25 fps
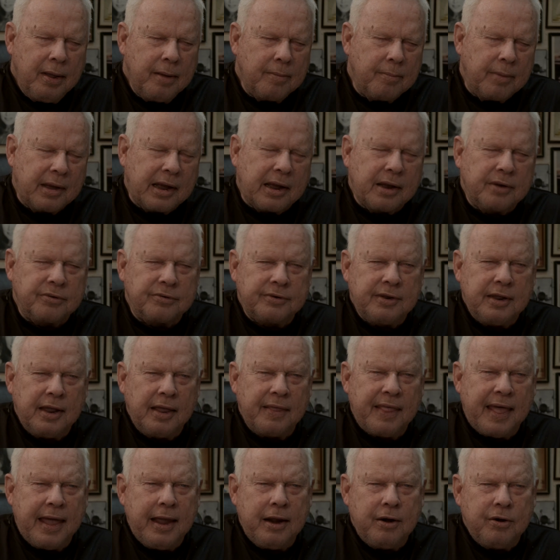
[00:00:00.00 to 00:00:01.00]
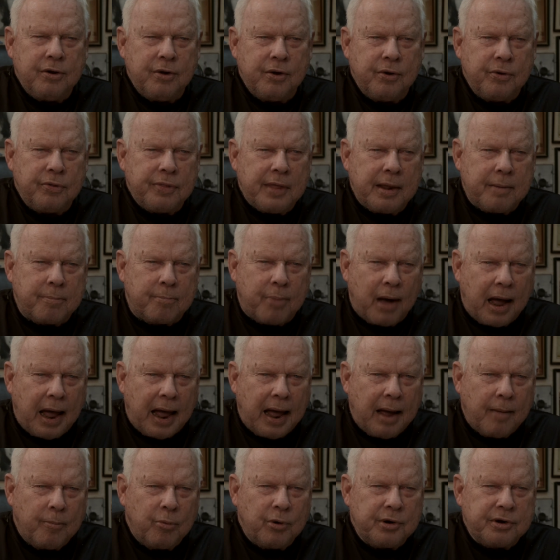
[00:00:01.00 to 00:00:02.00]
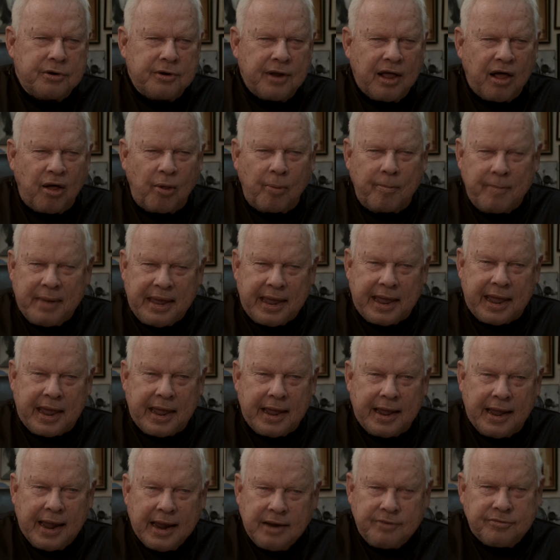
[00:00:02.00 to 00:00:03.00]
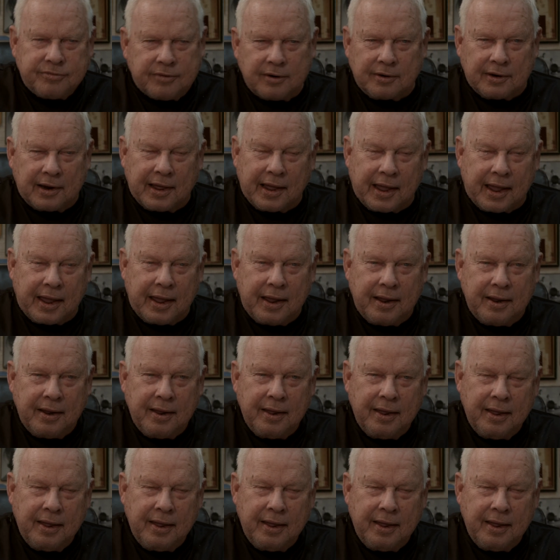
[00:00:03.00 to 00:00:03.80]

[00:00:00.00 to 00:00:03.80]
Because they knew that Bob would tell me instantly,